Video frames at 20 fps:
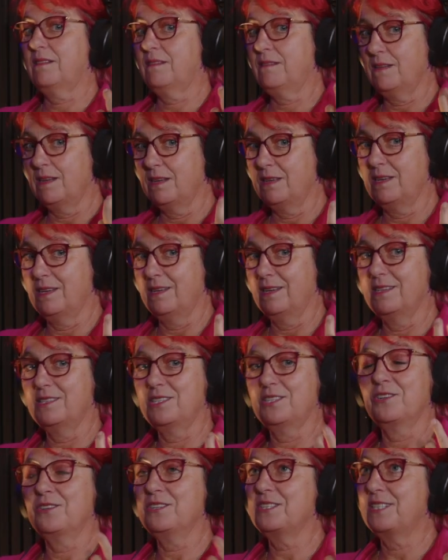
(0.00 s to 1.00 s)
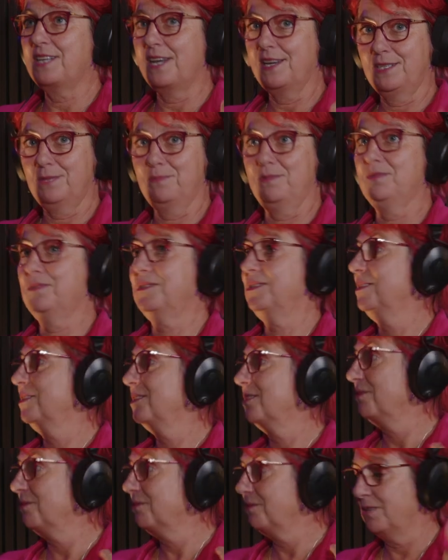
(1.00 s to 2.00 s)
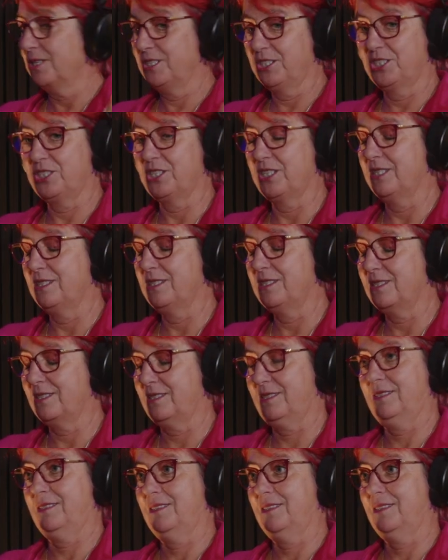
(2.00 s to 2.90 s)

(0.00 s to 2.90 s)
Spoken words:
thinking. It's not textbooks, it's not worksheets.